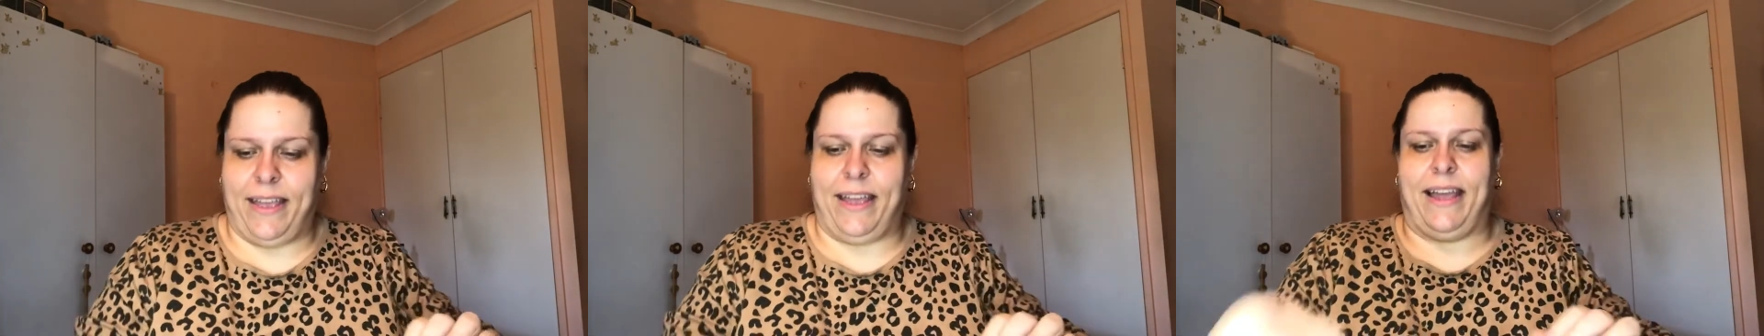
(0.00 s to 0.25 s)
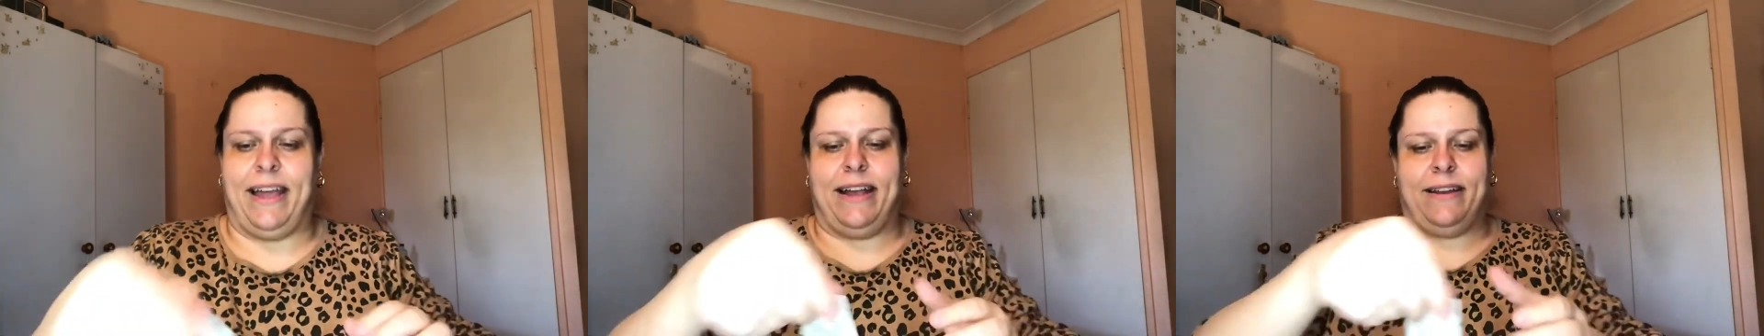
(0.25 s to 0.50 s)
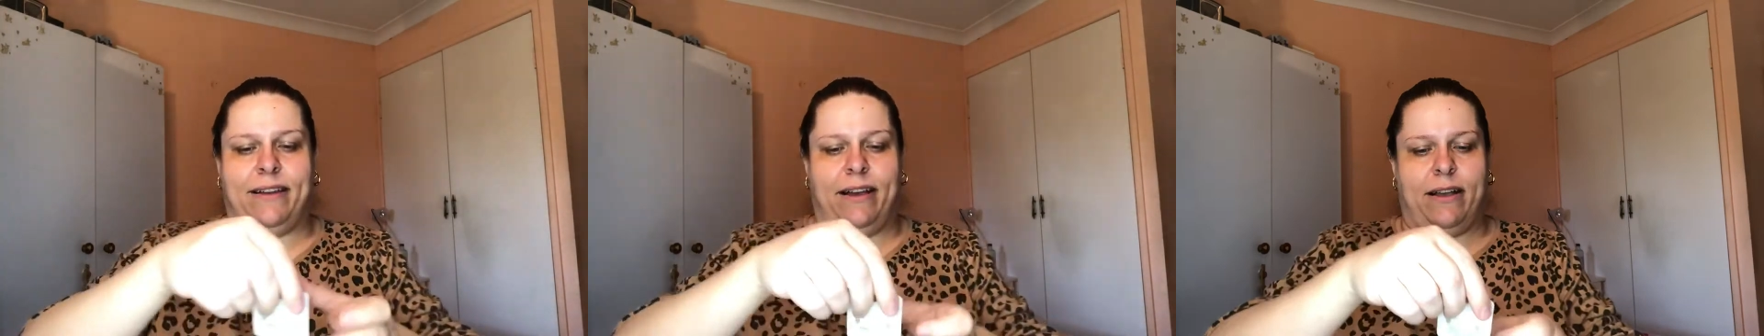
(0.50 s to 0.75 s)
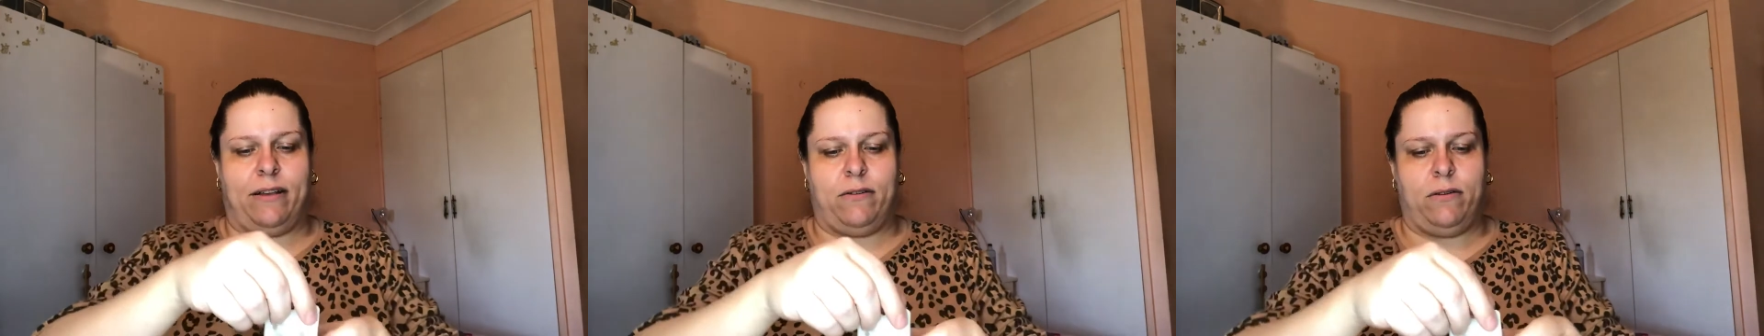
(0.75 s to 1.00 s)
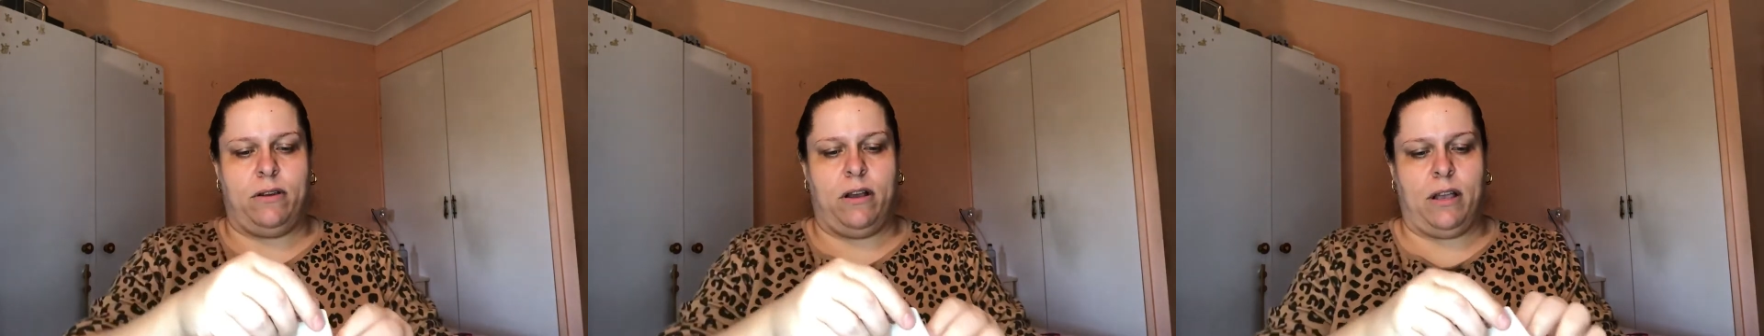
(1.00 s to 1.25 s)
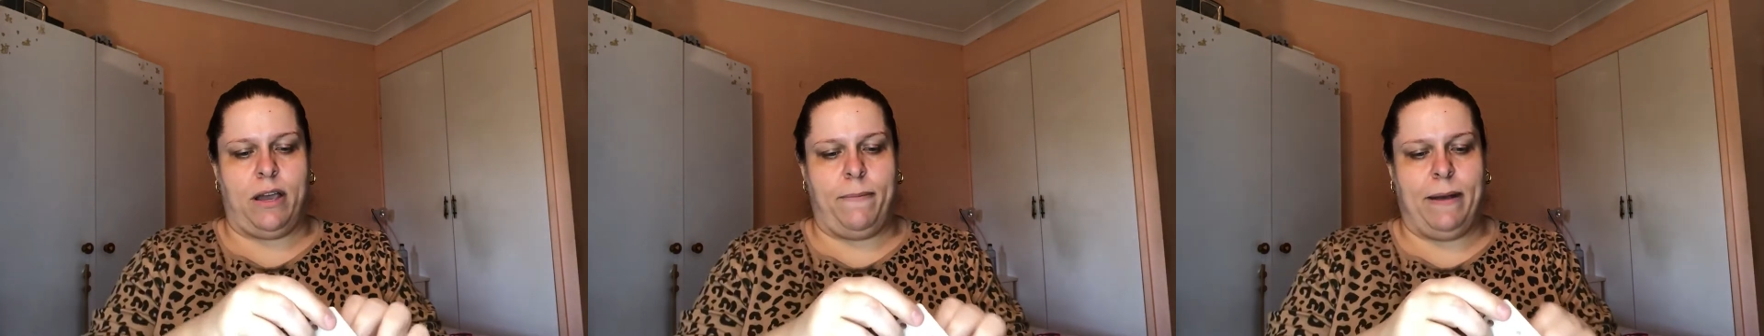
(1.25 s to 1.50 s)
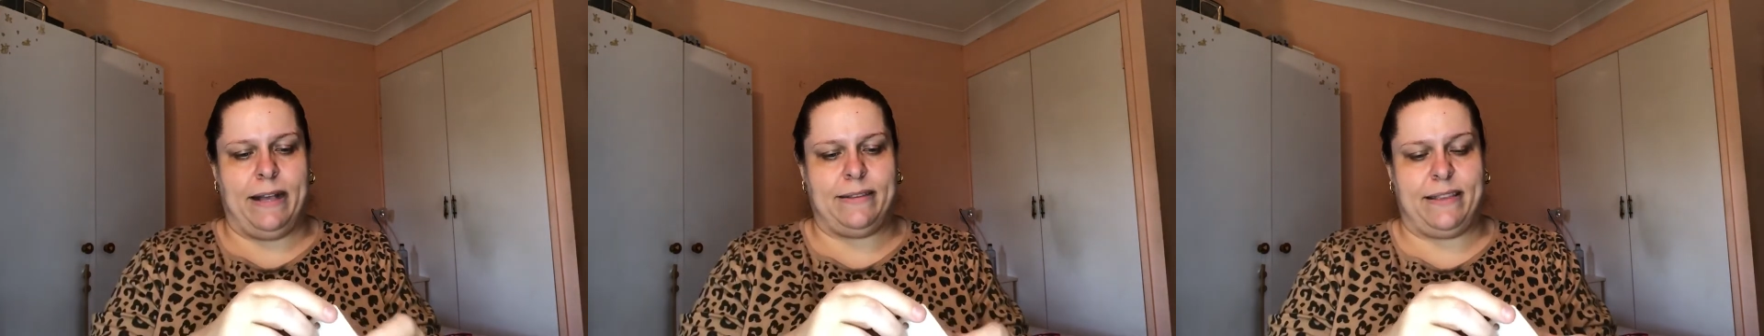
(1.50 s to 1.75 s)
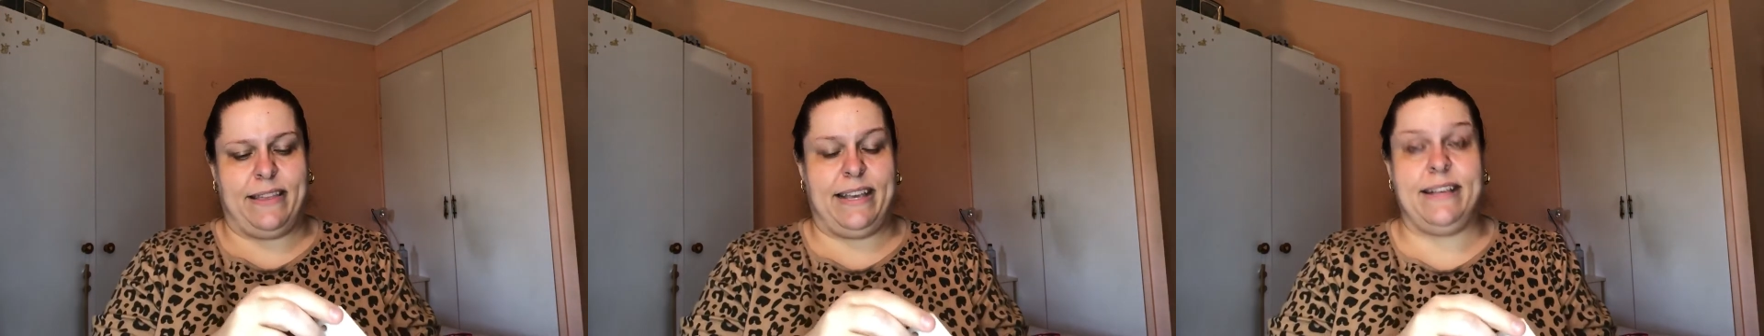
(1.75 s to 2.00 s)
And I could not go past
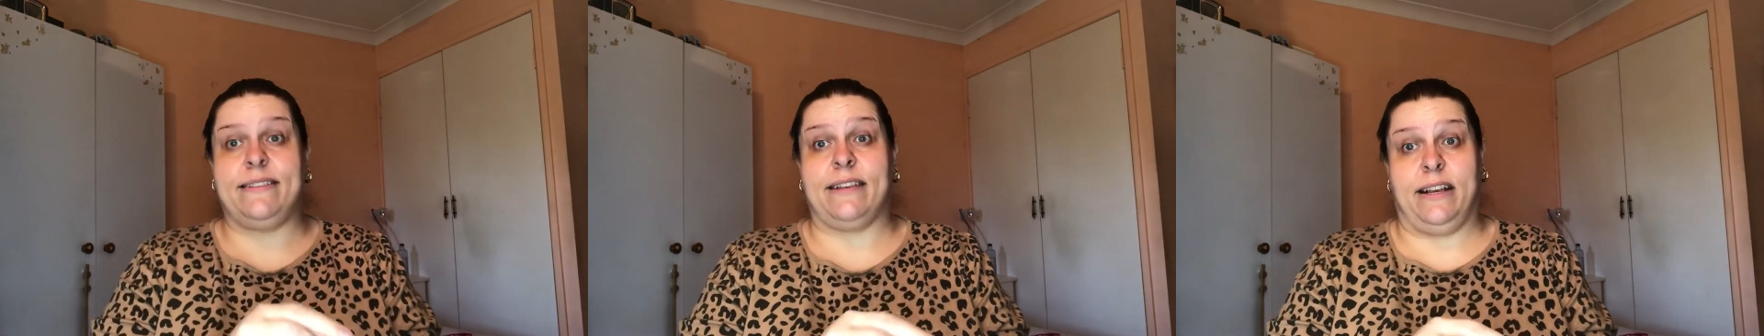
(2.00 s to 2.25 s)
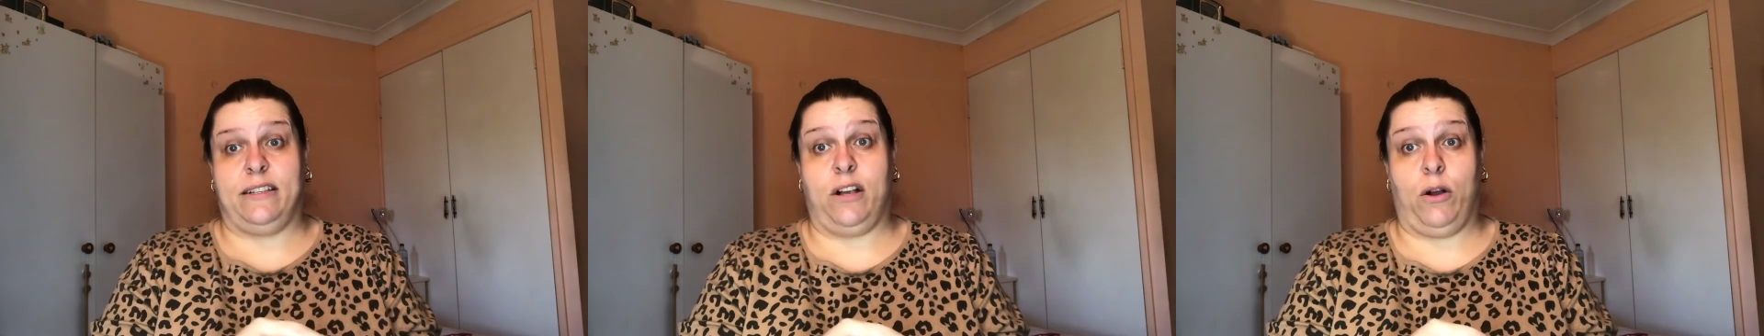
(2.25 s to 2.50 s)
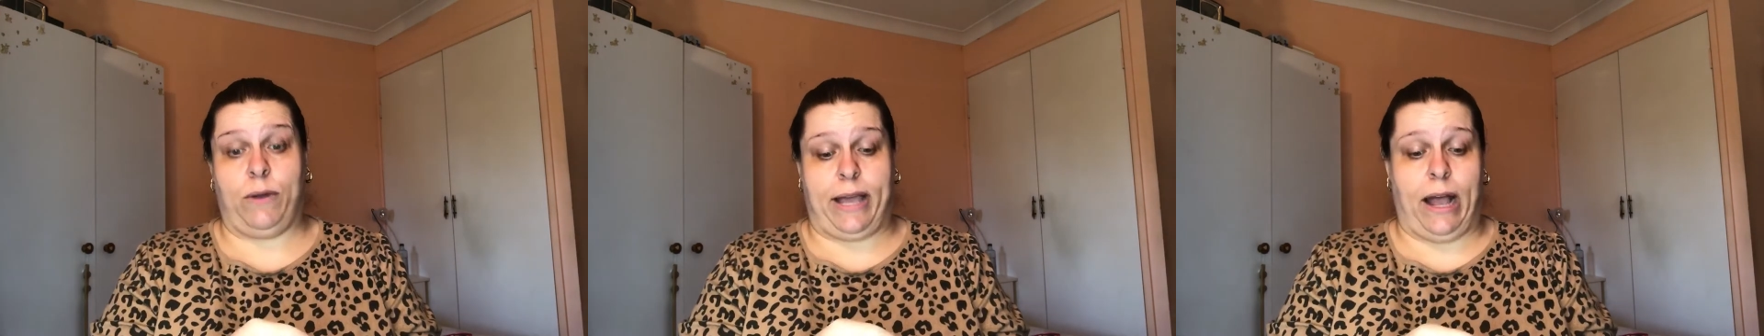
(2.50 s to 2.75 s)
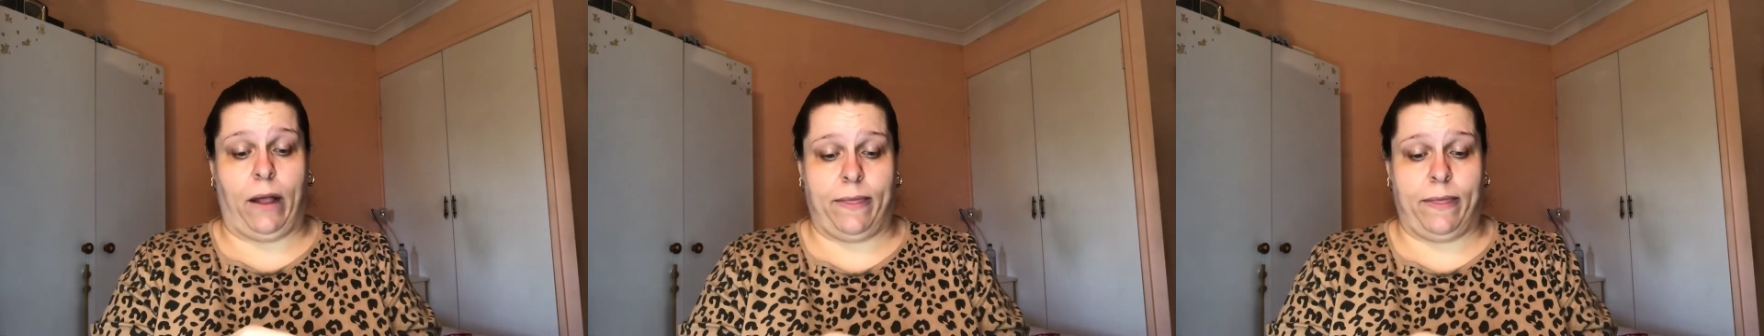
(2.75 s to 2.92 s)
it. These are sold out.